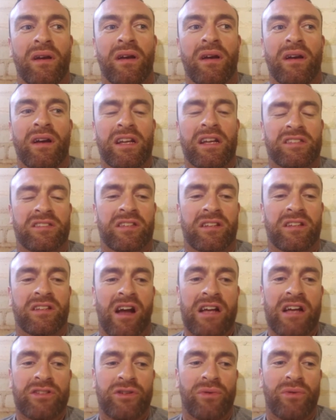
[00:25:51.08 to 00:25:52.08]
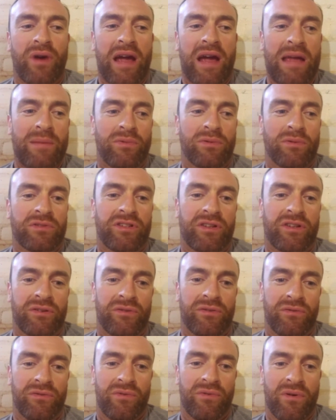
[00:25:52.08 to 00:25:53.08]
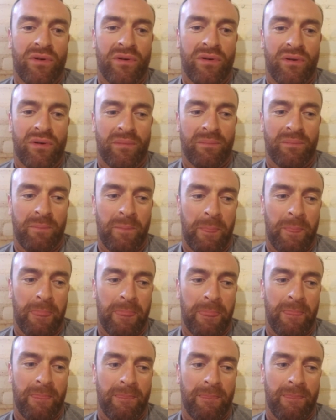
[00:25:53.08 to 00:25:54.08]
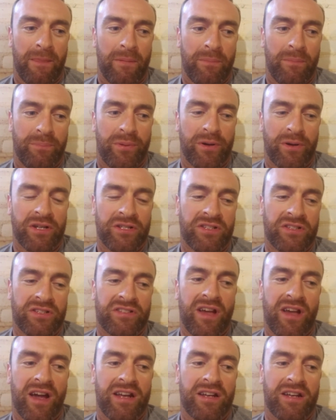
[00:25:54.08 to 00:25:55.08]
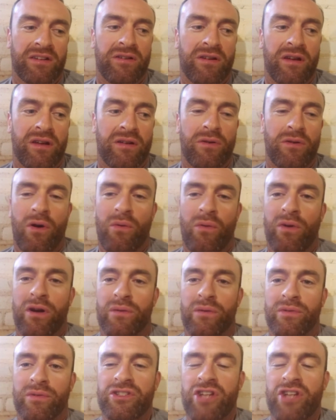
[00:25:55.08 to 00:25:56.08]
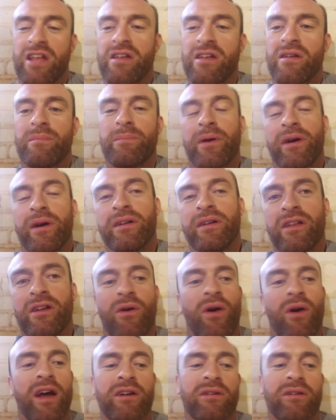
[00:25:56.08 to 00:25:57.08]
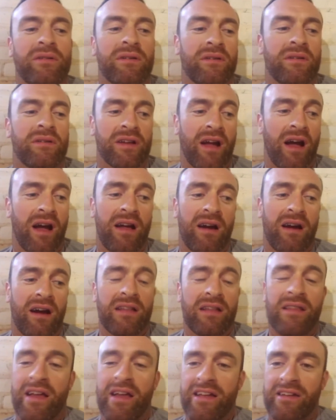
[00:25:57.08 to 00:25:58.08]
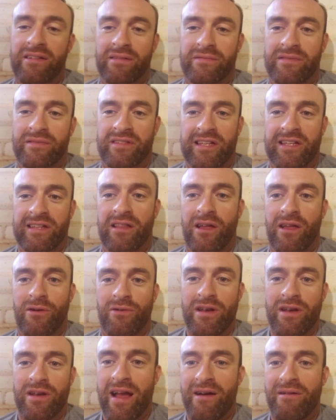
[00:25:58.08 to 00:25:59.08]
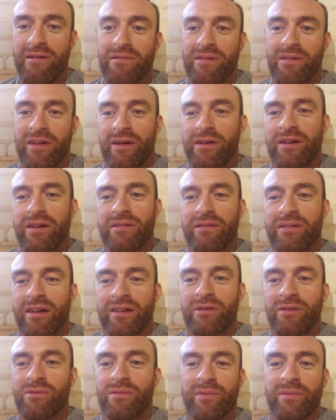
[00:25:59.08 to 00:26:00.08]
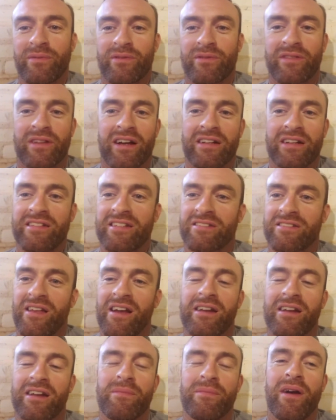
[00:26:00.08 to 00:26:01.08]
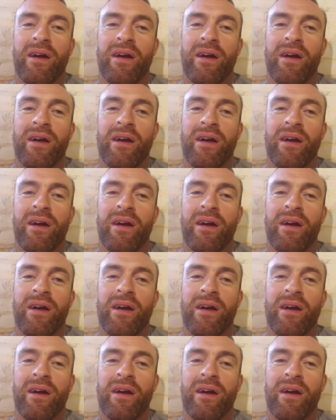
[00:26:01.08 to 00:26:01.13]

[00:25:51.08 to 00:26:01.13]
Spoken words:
it's the guys who are able to put it to the side and not work with an agenda. But, you know, I don't like, I like D'Lo and Al. I don't want people to think I dislike them.